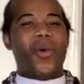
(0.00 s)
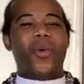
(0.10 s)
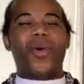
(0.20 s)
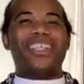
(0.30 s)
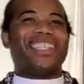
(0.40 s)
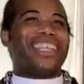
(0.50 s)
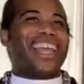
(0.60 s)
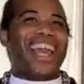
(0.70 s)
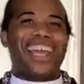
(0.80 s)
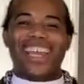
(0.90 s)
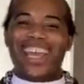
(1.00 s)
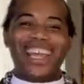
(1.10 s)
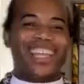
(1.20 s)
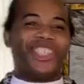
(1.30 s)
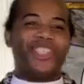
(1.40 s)
Once again, it
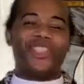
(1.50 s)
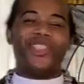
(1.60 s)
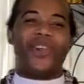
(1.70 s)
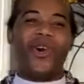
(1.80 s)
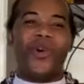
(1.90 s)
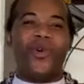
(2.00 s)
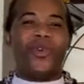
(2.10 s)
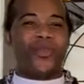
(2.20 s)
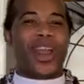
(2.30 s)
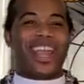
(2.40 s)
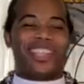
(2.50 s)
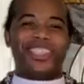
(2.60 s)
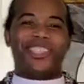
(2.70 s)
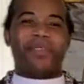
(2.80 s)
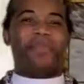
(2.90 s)
is so
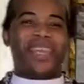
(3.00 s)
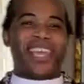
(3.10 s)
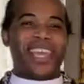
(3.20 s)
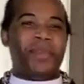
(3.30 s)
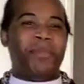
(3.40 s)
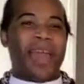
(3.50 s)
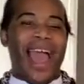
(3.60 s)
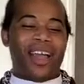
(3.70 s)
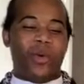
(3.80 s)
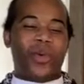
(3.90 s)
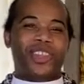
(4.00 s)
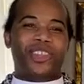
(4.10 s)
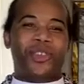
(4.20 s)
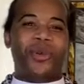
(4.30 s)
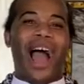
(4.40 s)
great to be back
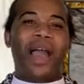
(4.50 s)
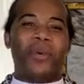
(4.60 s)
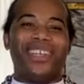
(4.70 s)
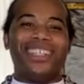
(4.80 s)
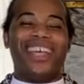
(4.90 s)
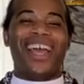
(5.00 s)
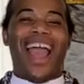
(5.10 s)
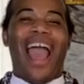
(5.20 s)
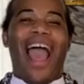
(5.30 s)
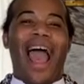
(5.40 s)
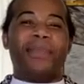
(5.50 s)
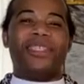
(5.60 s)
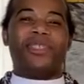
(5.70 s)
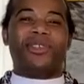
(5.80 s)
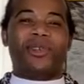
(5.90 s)
with you. I was
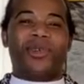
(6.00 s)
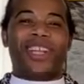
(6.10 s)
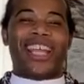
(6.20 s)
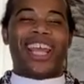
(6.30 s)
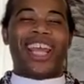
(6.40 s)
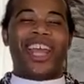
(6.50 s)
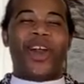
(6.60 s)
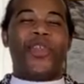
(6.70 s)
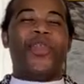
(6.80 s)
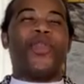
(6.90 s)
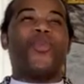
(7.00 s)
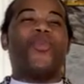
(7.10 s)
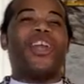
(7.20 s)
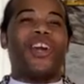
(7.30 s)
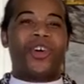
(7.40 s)
absolutely
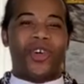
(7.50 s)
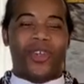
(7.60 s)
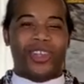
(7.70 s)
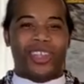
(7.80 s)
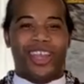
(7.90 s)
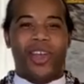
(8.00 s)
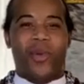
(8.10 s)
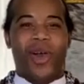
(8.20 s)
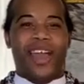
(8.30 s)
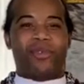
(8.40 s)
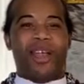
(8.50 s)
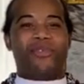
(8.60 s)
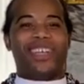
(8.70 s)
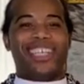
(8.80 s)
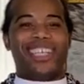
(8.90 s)
thrilled when
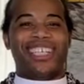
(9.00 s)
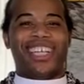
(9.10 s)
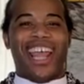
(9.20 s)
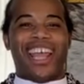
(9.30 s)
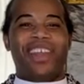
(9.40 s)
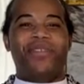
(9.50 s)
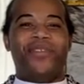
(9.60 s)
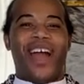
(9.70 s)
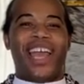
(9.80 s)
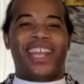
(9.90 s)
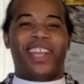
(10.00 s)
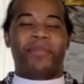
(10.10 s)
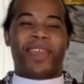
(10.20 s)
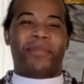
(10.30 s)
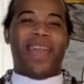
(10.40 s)
Reverend TJ invited
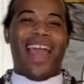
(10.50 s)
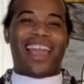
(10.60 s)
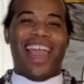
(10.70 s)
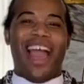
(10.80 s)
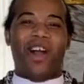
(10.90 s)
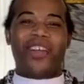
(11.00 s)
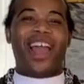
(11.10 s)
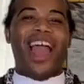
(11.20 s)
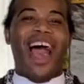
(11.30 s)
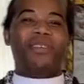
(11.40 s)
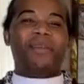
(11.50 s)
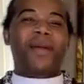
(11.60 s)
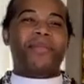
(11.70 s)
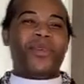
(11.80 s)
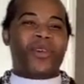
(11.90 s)
me back out. I
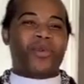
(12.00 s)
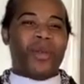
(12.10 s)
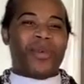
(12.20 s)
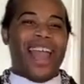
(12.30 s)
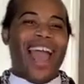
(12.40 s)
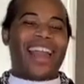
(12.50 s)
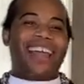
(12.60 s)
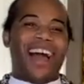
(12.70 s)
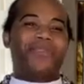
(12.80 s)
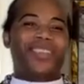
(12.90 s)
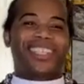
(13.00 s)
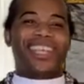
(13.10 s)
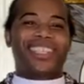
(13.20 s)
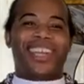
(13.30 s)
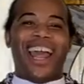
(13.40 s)
remember when we had a
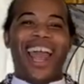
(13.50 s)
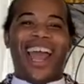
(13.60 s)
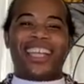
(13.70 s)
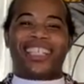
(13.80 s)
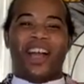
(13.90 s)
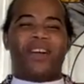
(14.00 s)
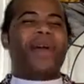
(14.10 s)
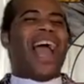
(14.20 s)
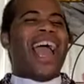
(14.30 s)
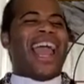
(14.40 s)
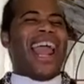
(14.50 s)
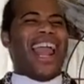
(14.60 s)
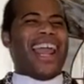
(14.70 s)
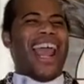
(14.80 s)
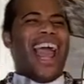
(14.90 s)
conversation, I had to tell him,
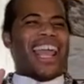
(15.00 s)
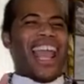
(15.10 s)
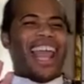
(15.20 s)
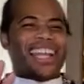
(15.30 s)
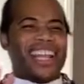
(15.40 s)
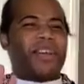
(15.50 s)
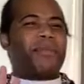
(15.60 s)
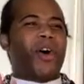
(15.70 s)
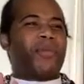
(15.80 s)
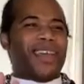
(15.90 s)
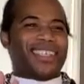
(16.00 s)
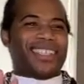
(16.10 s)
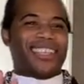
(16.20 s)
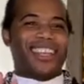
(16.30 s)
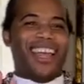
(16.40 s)
hey, I need a
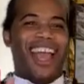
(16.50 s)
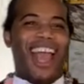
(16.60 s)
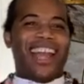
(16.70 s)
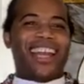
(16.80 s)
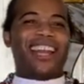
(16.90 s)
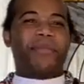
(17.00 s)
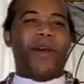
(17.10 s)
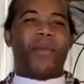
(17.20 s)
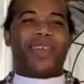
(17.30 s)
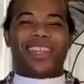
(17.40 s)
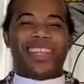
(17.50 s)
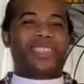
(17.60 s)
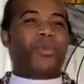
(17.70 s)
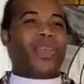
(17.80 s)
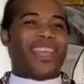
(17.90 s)
moment.
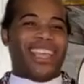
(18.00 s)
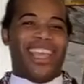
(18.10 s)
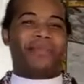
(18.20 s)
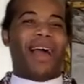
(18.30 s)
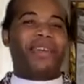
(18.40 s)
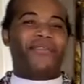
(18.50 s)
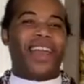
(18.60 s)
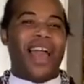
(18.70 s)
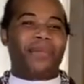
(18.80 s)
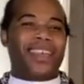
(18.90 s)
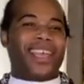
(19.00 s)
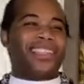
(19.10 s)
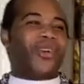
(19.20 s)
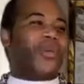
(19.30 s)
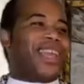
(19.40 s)
This week in my family
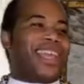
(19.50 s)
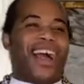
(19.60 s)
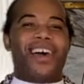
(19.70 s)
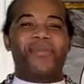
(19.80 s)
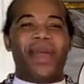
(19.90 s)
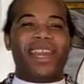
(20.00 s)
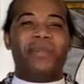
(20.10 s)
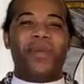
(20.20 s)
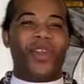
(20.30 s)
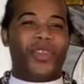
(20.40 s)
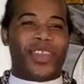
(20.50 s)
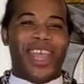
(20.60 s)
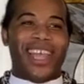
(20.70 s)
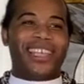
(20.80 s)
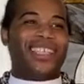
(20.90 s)
is a week of many
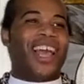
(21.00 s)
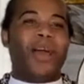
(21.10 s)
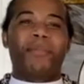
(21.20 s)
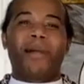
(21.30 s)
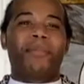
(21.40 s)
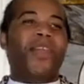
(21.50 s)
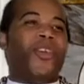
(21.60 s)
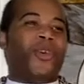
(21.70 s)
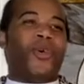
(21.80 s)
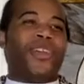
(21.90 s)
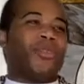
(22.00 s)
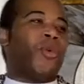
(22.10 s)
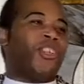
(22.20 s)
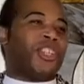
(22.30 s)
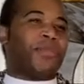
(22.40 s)
birthdays. My mother, who is
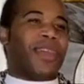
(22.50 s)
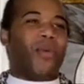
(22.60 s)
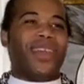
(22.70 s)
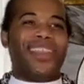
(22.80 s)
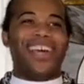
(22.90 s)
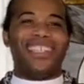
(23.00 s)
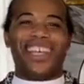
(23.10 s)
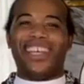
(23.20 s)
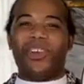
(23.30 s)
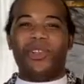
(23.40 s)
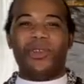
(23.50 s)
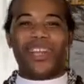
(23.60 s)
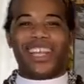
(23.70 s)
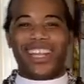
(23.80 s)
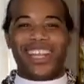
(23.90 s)
worshiping with us,
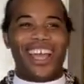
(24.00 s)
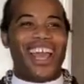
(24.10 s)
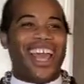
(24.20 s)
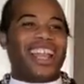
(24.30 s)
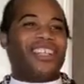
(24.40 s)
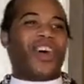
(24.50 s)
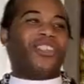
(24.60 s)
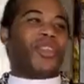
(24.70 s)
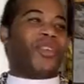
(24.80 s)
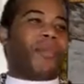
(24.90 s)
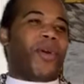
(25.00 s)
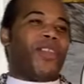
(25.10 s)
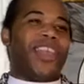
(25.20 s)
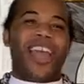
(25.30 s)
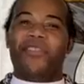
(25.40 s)
included. It is also the
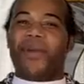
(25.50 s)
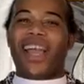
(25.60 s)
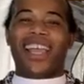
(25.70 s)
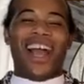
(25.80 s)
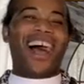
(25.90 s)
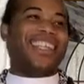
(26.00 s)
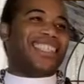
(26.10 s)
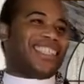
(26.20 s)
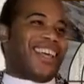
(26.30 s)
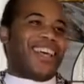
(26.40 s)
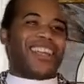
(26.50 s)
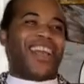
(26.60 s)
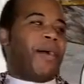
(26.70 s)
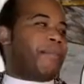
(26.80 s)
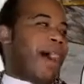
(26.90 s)
birthday of my godson,
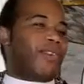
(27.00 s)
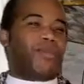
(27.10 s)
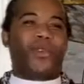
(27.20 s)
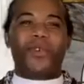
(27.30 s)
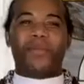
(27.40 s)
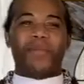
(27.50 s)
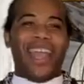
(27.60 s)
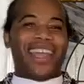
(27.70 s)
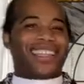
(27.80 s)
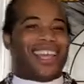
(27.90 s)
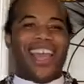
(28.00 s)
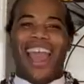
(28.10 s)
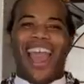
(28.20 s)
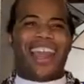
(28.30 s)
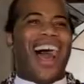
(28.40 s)
my roommate,
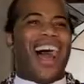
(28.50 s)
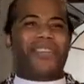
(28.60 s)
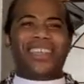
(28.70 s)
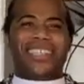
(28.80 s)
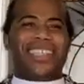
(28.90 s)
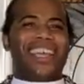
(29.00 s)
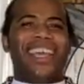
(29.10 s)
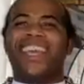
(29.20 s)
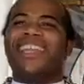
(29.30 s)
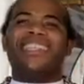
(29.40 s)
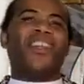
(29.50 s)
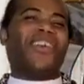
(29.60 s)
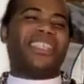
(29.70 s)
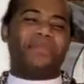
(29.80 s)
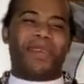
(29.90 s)
and obviously it is an
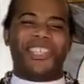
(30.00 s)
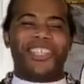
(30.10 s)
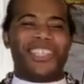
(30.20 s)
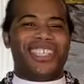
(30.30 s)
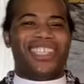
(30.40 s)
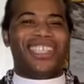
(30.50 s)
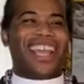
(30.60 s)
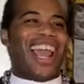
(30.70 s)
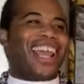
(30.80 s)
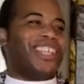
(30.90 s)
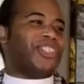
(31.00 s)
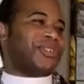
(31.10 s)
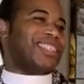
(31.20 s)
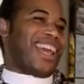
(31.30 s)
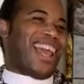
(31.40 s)
auspicious day
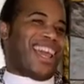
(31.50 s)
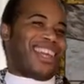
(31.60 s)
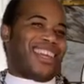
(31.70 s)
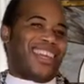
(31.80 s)
today.